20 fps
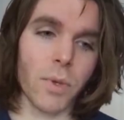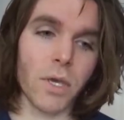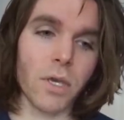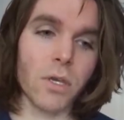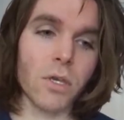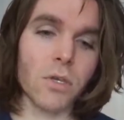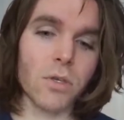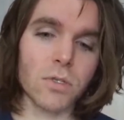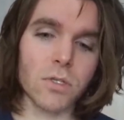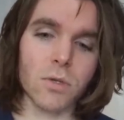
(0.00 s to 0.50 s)
Being
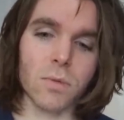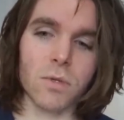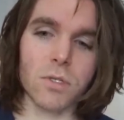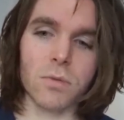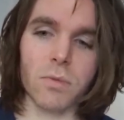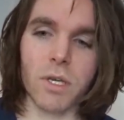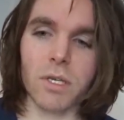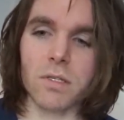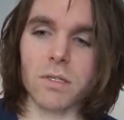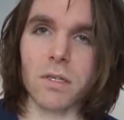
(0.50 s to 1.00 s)
a YouTuber is
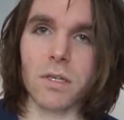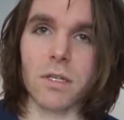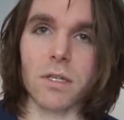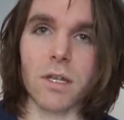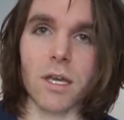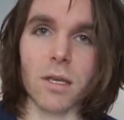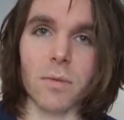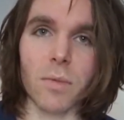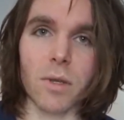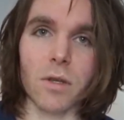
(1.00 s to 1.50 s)
basically a
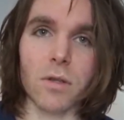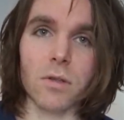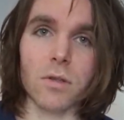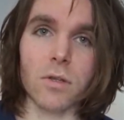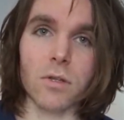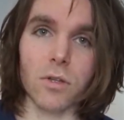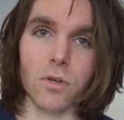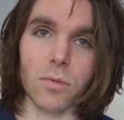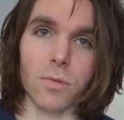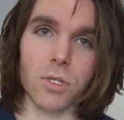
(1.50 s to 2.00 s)
nightmare.
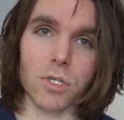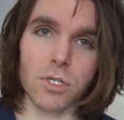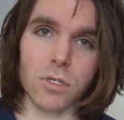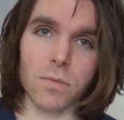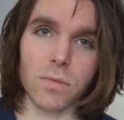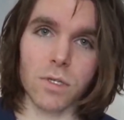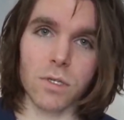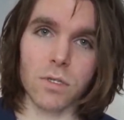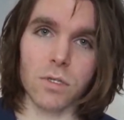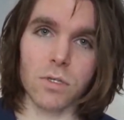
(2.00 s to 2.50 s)
Nobody should
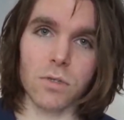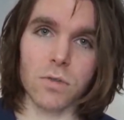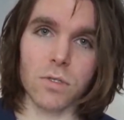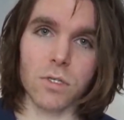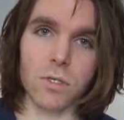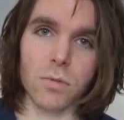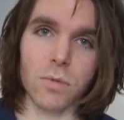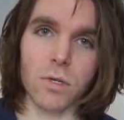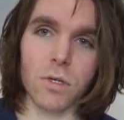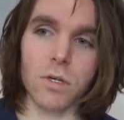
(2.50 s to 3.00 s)
be a
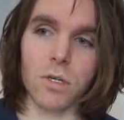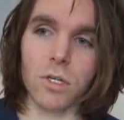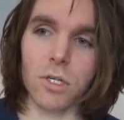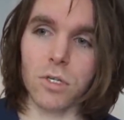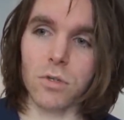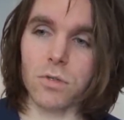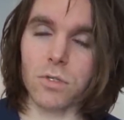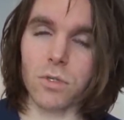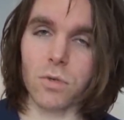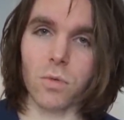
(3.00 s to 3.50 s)
YouTuber.
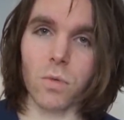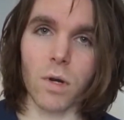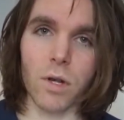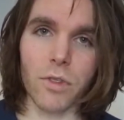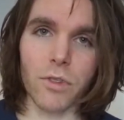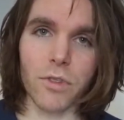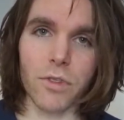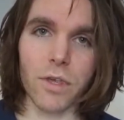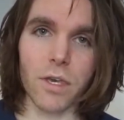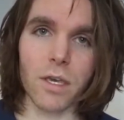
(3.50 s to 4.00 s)
You do one
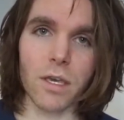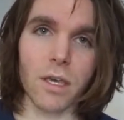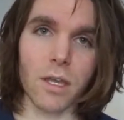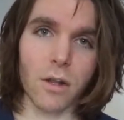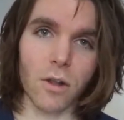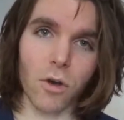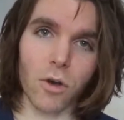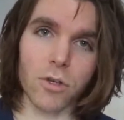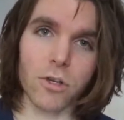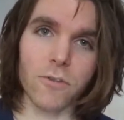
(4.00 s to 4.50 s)
thing and
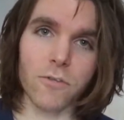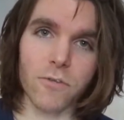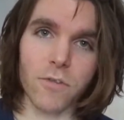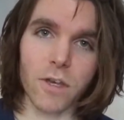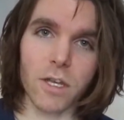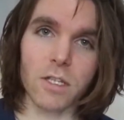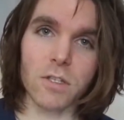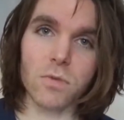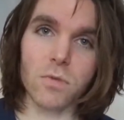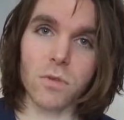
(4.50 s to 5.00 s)
all your
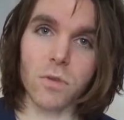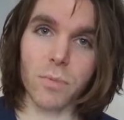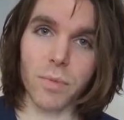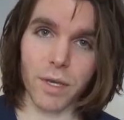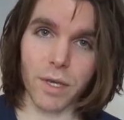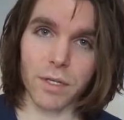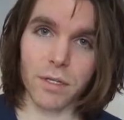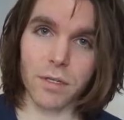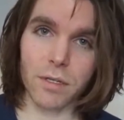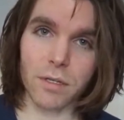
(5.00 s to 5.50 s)
fans will
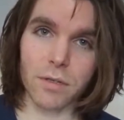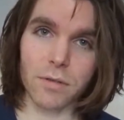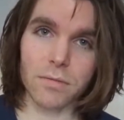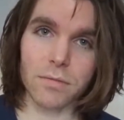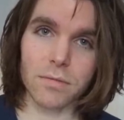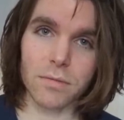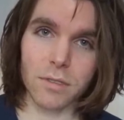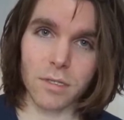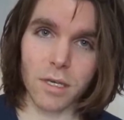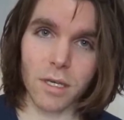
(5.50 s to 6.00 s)
abandon you,
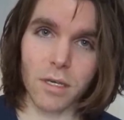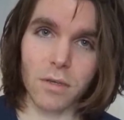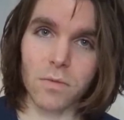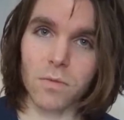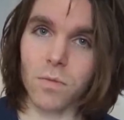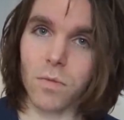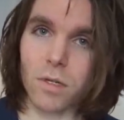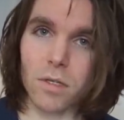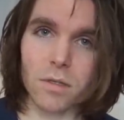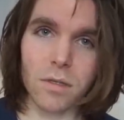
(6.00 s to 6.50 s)
okay?
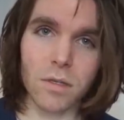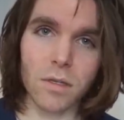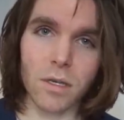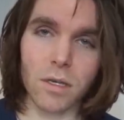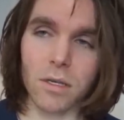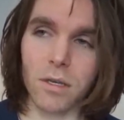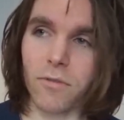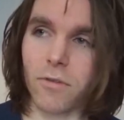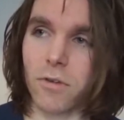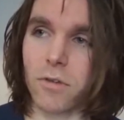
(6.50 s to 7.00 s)
One
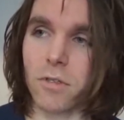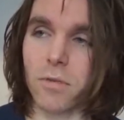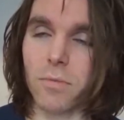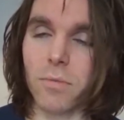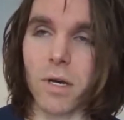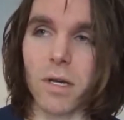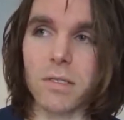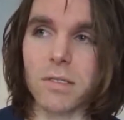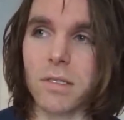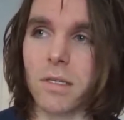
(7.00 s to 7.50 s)
thing. If you're
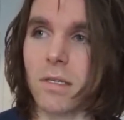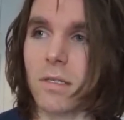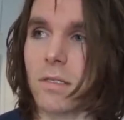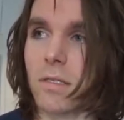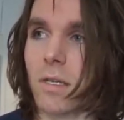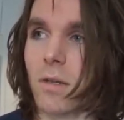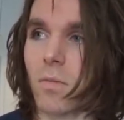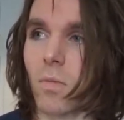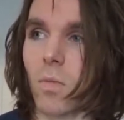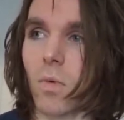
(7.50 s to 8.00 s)
Tobuscus
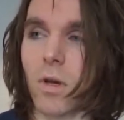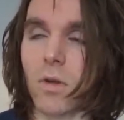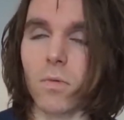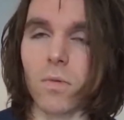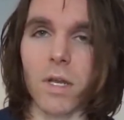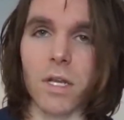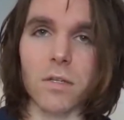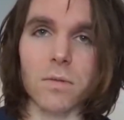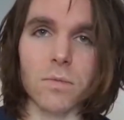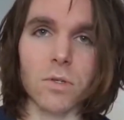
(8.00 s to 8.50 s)
and one
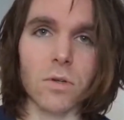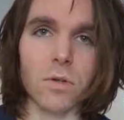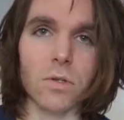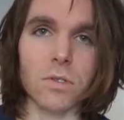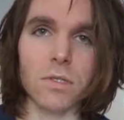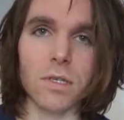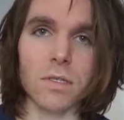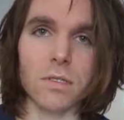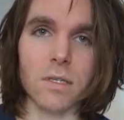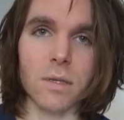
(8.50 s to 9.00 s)
random girl
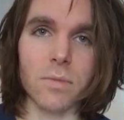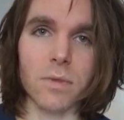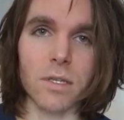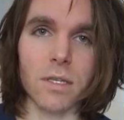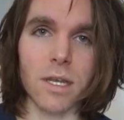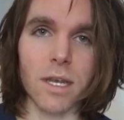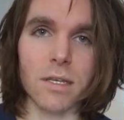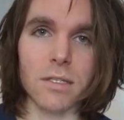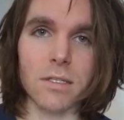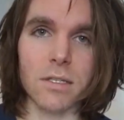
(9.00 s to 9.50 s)
says something
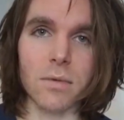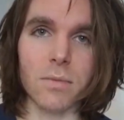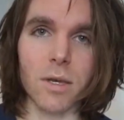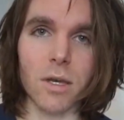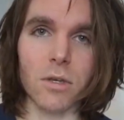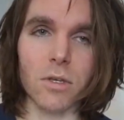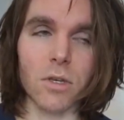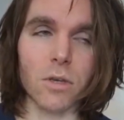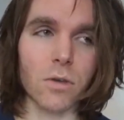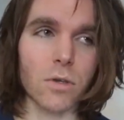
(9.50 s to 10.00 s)
nasty
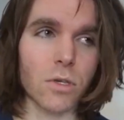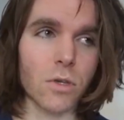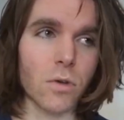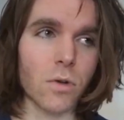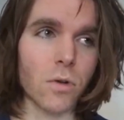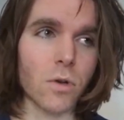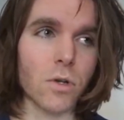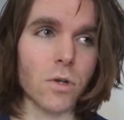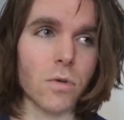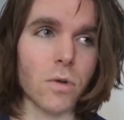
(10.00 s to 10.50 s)
about you, your
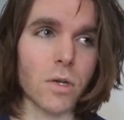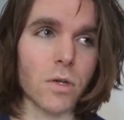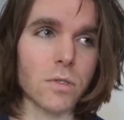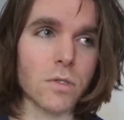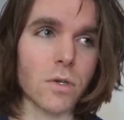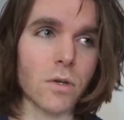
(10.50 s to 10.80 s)
whole career is